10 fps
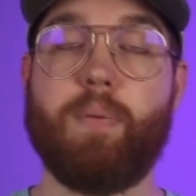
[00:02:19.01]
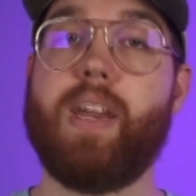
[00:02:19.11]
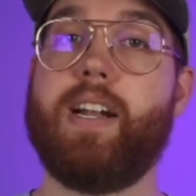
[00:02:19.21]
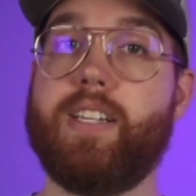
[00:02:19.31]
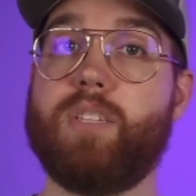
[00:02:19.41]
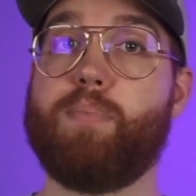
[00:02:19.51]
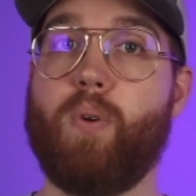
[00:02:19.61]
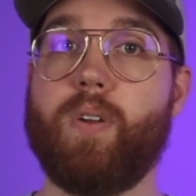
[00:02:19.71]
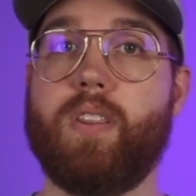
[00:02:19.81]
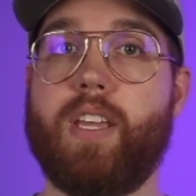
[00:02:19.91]
And it is
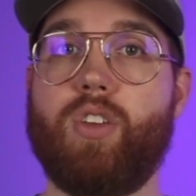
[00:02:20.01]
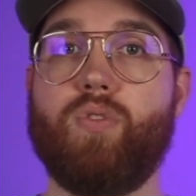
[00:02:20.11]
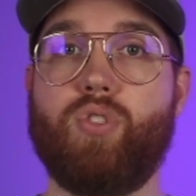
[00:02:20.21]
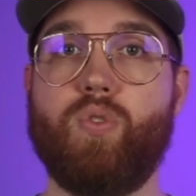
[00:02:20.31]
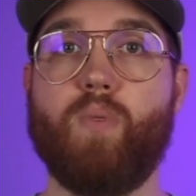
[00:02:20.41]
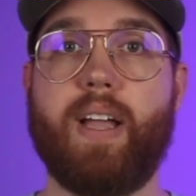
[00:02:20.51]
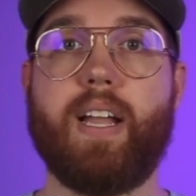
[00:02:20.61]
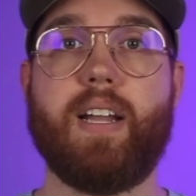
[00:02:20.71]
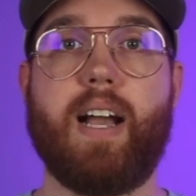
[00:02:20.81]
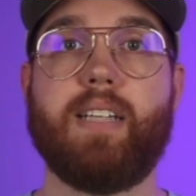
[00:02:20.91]
important that you do
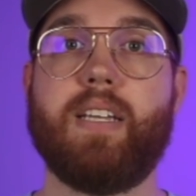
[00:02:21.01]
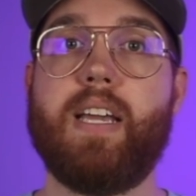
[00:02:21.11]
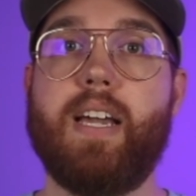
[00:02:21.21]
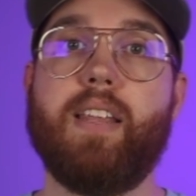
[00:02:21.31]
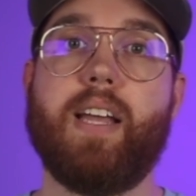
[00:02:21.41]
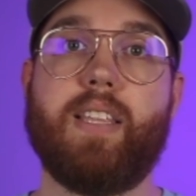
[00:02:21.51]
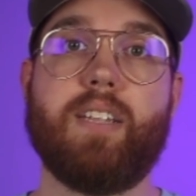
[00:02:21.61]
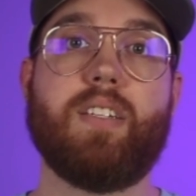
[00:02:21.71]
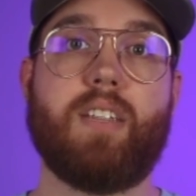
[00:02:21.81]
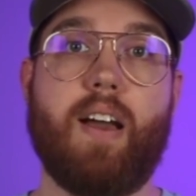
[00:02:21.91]
recognize that
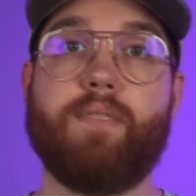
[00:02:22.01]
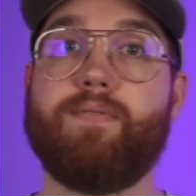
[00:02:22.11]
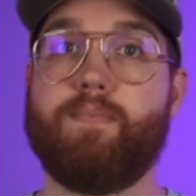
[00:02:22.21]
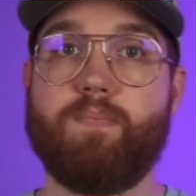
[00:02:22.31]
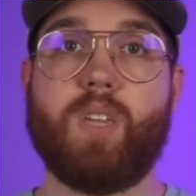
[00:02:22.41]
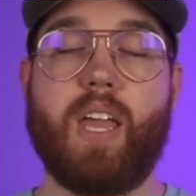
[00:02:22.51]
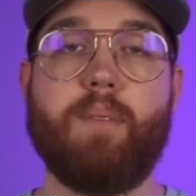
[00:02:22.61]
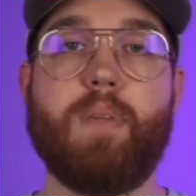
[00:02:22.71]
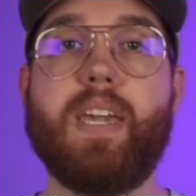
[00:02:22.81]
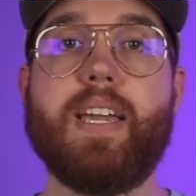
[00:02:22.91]
this stuff can
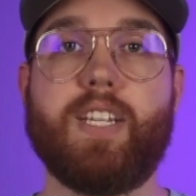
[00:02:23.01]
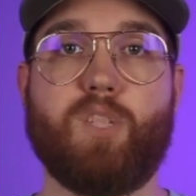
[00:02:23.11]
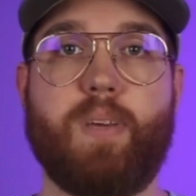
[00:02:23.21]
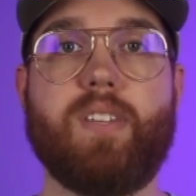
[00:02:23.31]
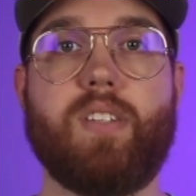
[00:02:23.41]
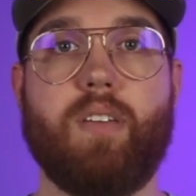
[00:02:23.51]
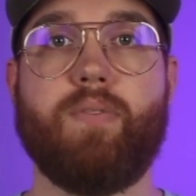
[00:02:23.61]
be expensive.